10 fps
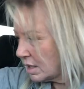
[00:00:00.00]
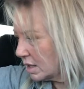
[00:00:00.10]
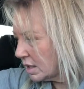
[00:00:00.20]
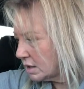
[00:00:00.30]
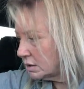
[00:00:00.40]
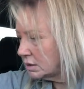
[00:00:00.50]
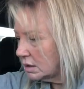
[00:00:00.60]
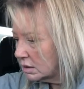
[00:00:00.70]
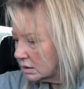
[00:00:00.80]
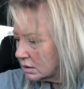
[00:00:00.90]
And
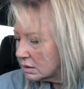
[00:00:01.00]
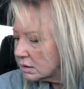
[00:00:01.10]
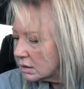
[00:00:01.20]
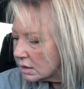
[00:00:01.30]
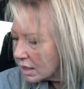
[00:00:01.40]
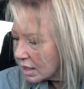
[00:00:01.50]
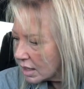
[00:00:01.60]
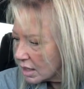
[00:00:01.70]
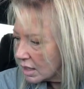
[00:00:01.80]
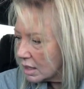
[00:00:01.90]

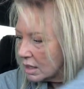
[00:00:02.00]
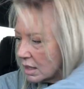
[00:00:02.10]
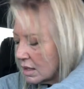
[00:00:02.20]
a